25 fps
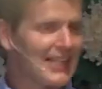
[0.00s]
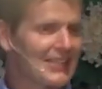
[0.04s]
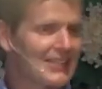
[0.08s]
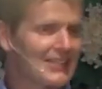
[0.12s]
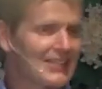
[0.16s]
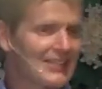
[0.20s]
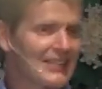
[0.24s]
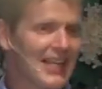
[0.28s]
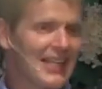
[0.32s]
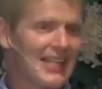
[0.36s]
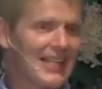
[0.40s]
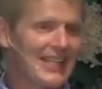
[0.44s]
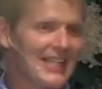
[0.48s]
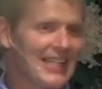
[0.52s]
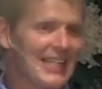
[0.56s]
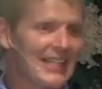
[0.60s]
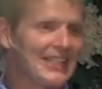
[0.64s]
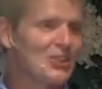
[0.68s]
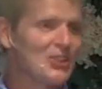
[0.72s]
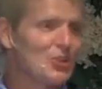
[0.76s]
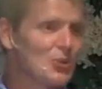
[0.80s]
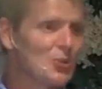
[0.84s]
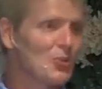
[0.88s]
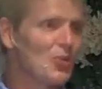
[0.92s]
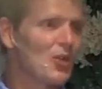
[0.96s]
light
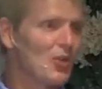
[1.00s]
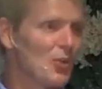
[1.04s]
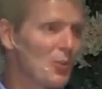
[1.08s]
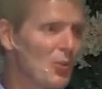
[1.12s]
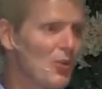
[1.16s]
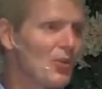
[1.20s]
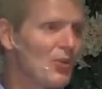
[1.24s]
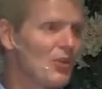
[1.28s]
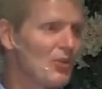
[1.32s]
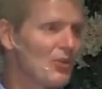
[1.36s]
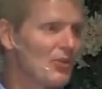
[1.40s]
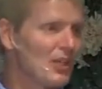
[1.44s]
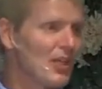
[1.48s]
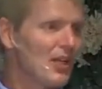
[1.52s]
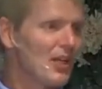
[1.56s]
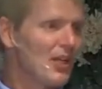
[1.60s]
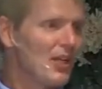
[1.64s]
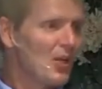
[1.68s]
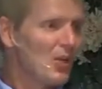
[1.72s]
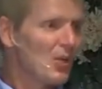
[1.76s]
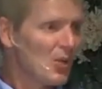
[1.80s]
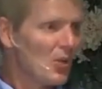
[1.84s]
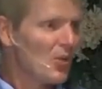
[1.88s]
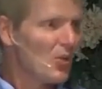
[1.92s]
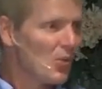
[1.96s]
into our world,
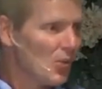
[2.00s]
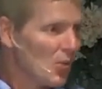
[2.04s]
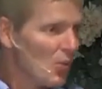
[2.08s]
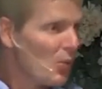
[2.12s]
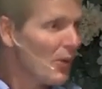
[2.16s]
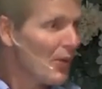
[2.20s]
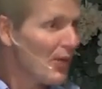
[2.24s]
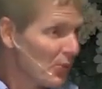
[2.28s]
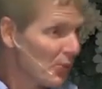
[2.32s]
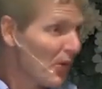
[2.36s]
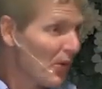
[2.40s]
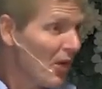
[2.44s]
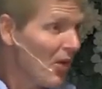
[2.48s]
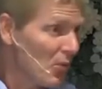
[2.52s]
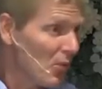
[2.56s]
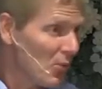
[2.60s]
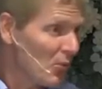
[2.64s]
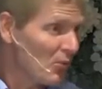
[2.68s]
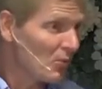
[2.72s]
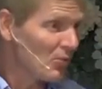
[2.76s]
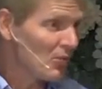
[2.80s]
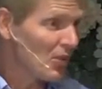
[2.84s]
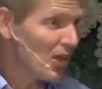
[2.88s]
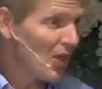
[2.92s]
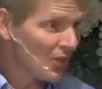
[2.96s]
we grow
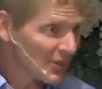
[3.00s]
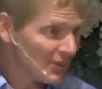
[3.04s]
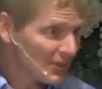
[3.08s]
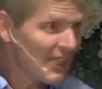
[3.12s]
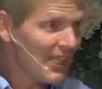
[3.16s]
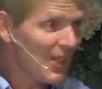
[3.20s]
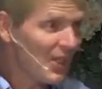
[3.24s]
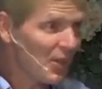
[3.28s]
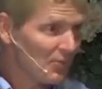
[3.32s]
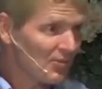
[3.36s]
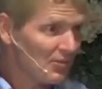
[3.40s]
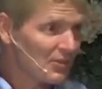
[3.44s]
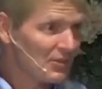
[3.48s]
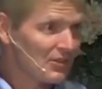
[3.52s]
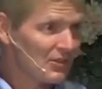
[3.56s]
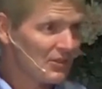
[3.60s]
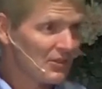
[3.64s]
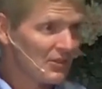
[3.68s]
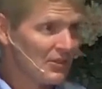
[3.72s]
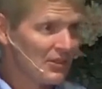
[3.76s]
ourselves.